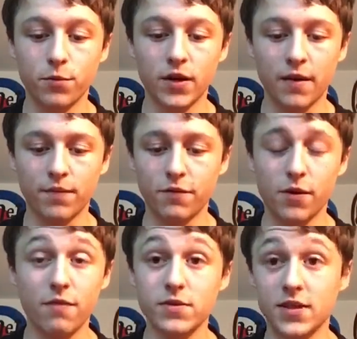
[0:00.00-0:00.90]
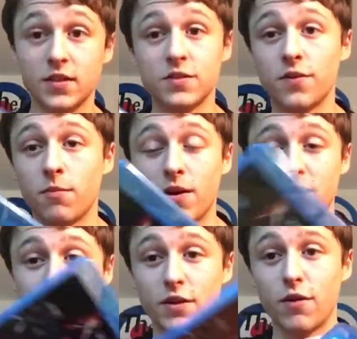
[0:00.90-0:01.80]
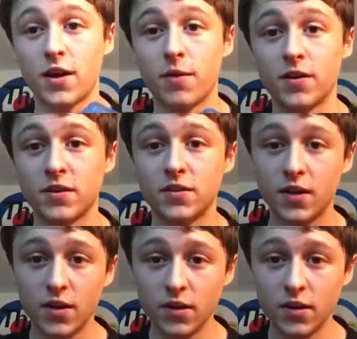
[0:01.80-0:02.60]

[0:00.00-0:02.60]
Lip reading: But yeah, if you haven't seen this film, I definitely recommend it.